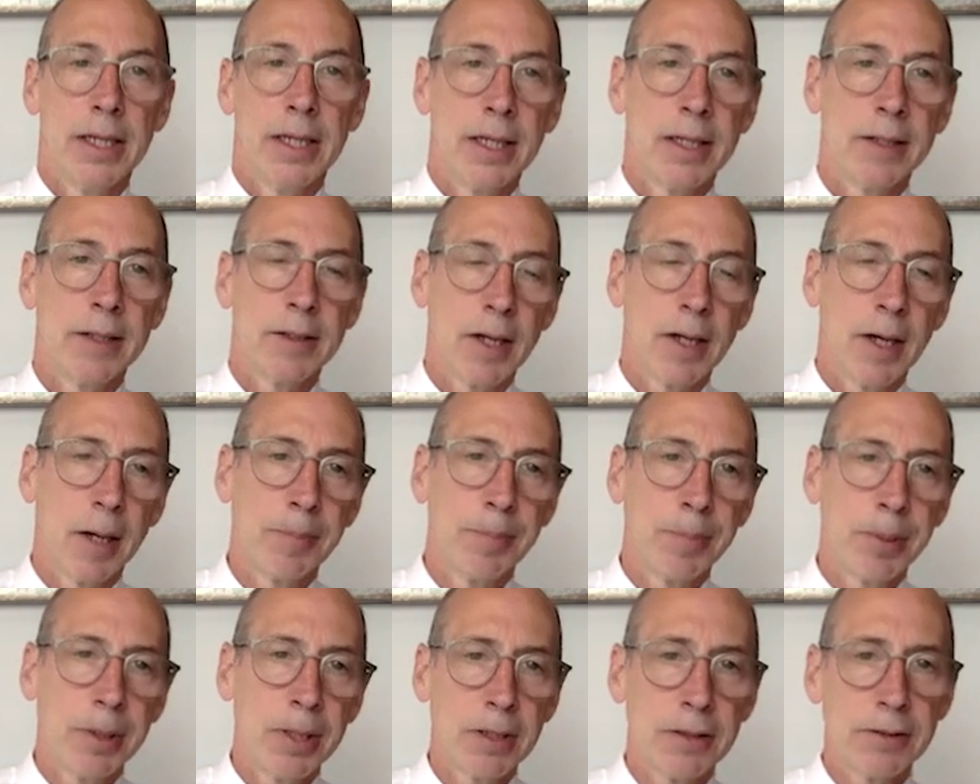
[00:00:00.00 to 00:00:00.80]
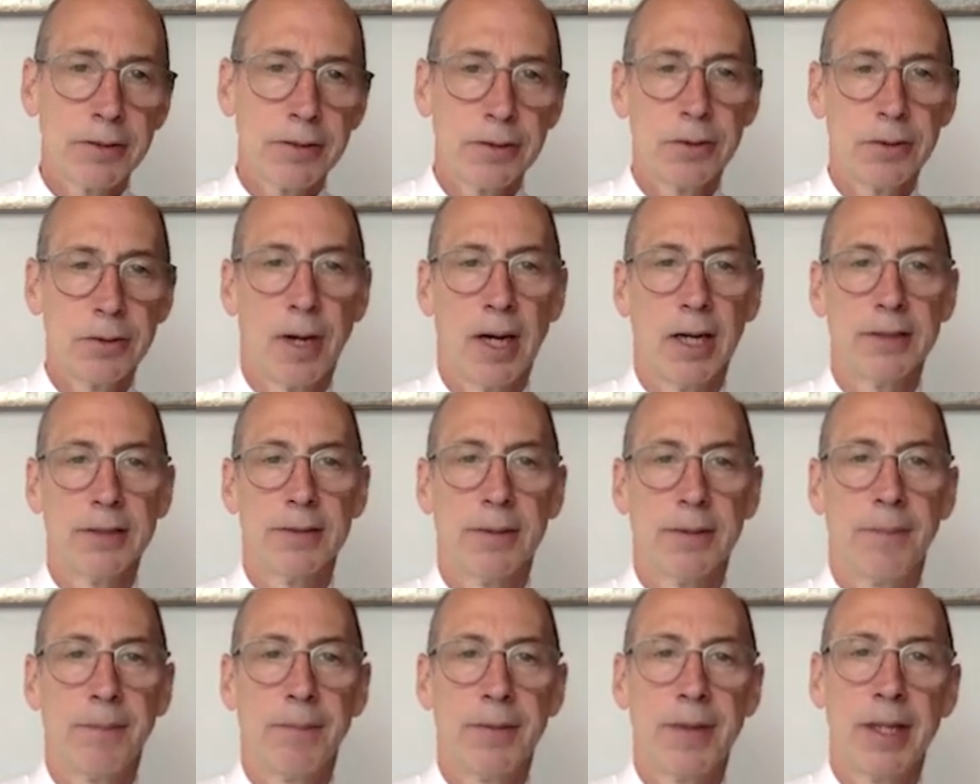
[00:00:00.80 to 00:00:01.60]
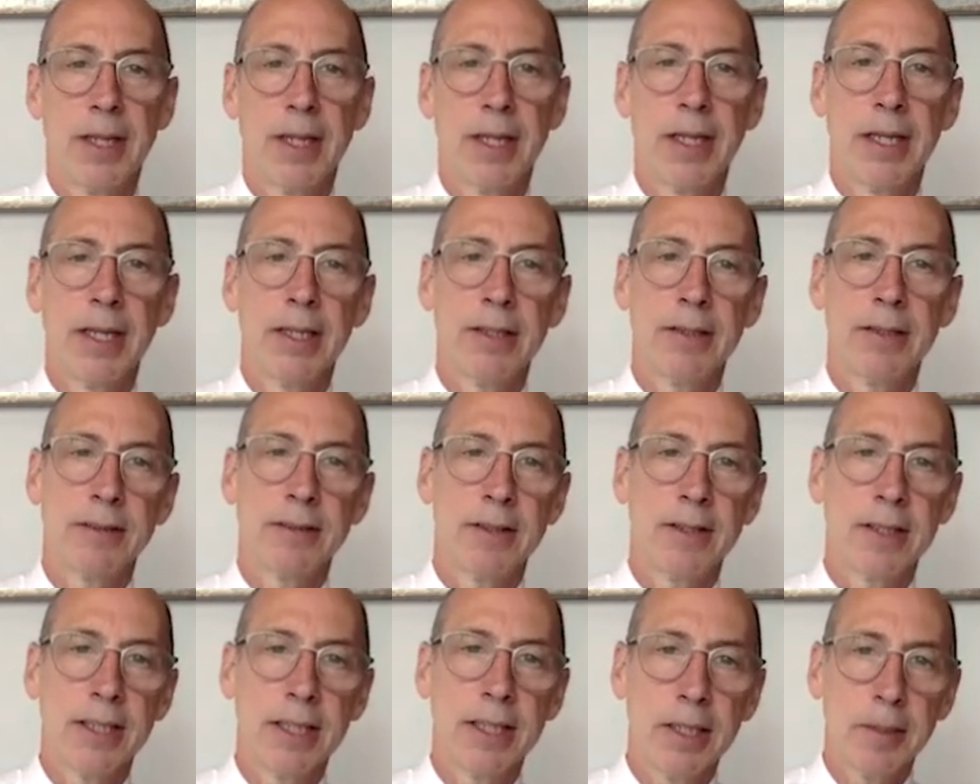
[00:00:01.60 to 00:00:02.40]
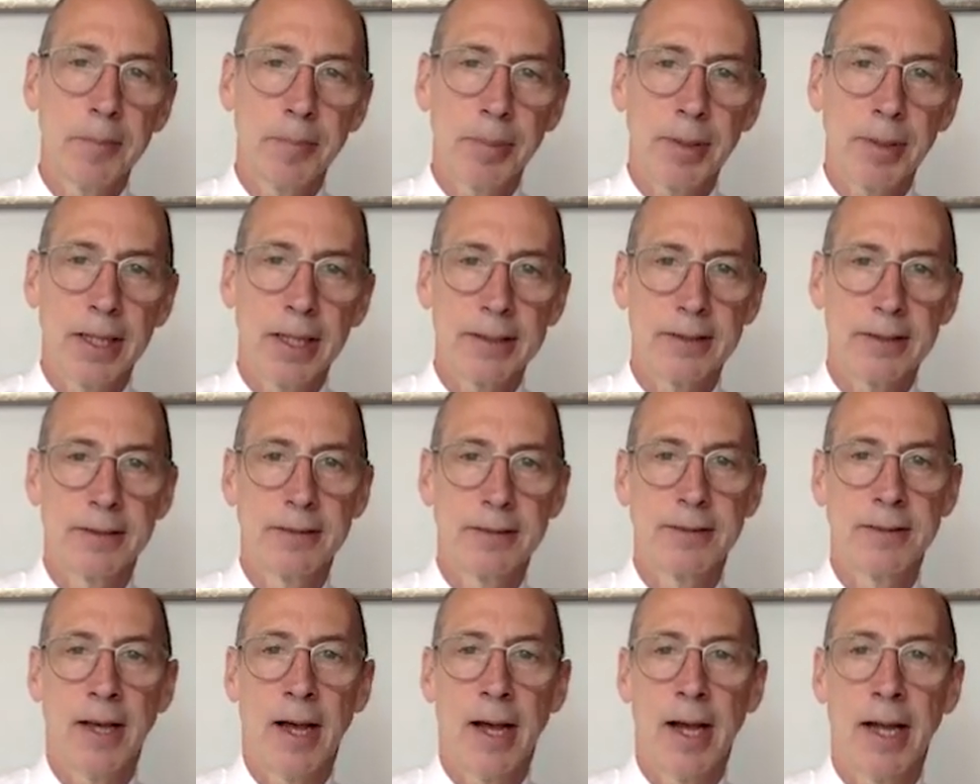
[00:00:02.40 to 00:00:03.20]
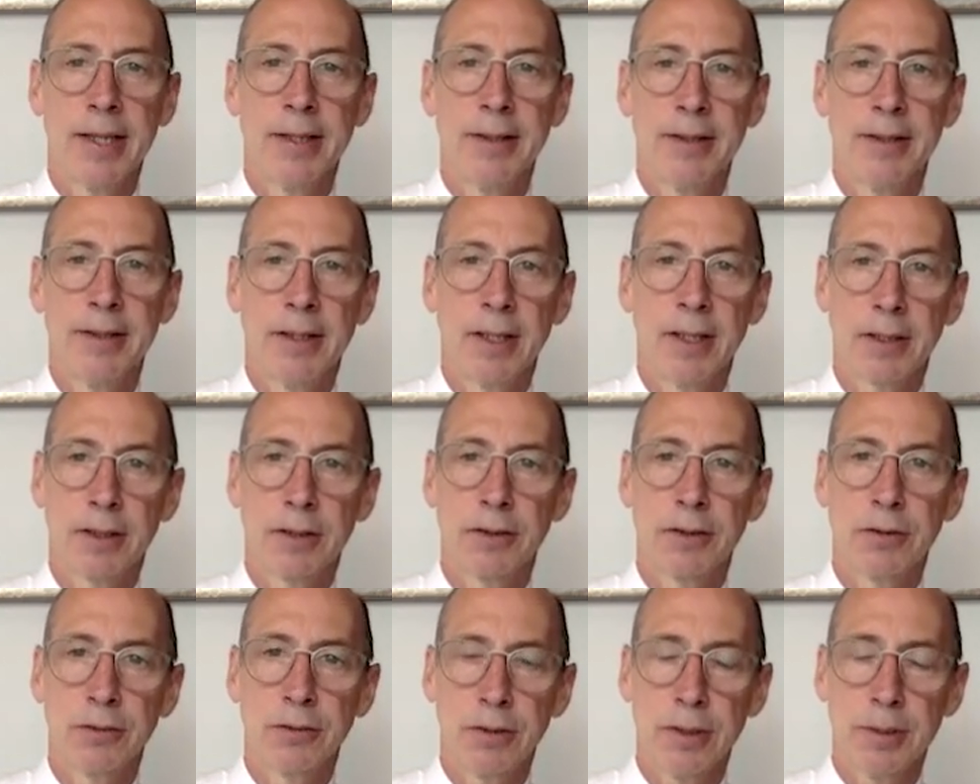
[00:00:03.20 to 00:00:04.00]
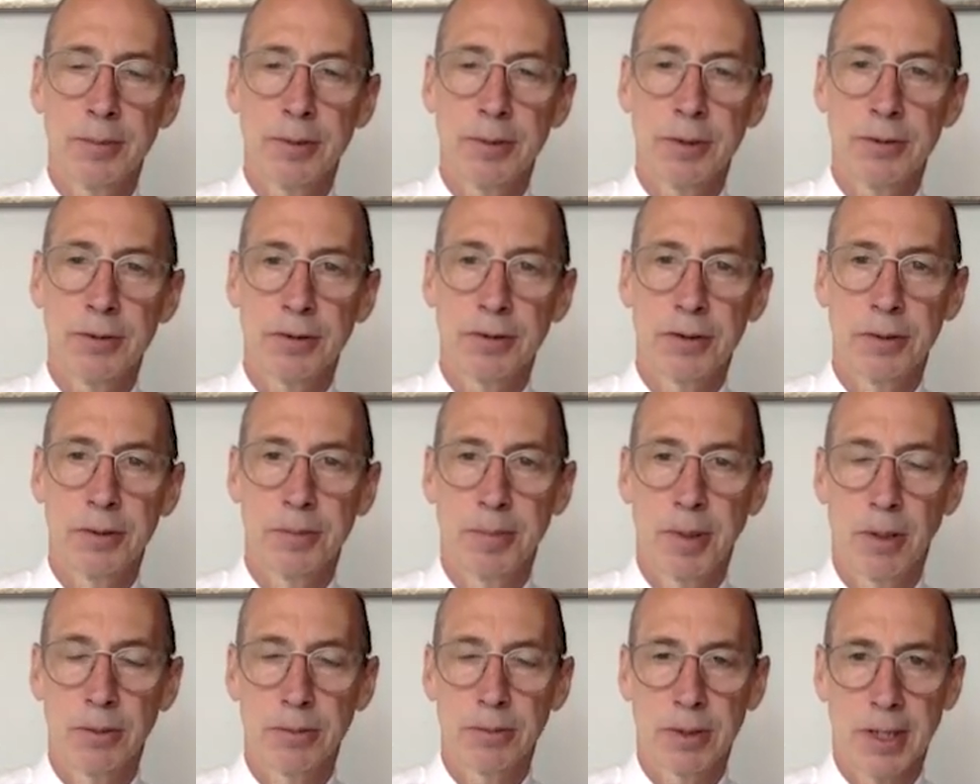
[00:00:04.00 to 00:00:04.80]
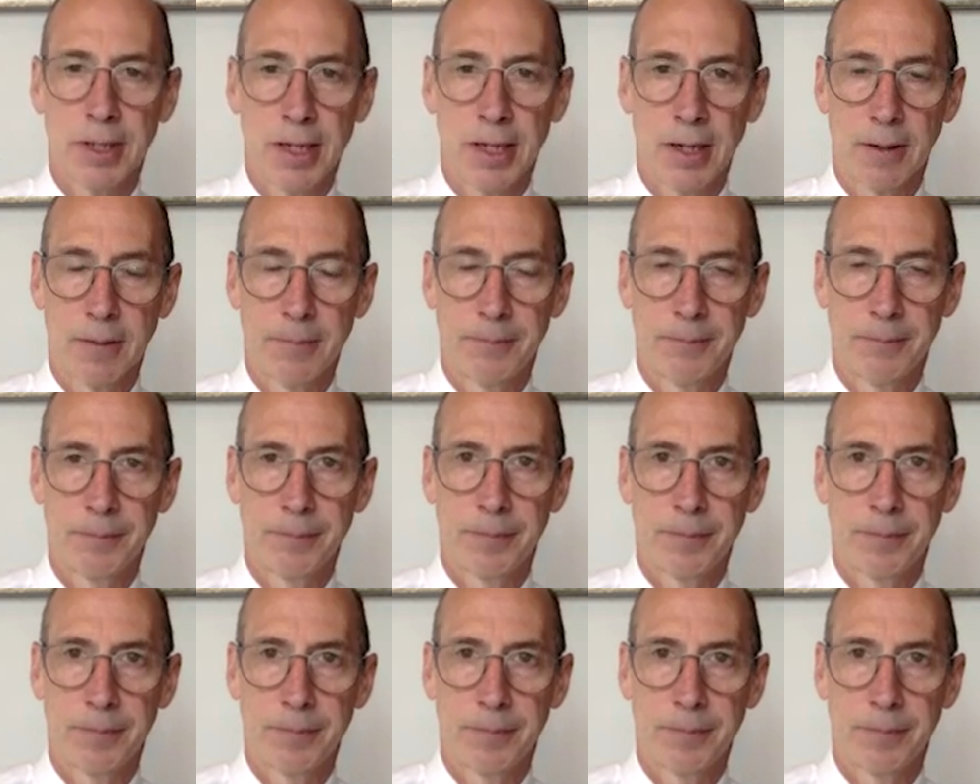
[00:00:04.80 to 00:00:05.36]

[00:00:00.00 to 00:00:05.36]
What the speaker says: It appears to us that it is the implant design that contributes to bone care.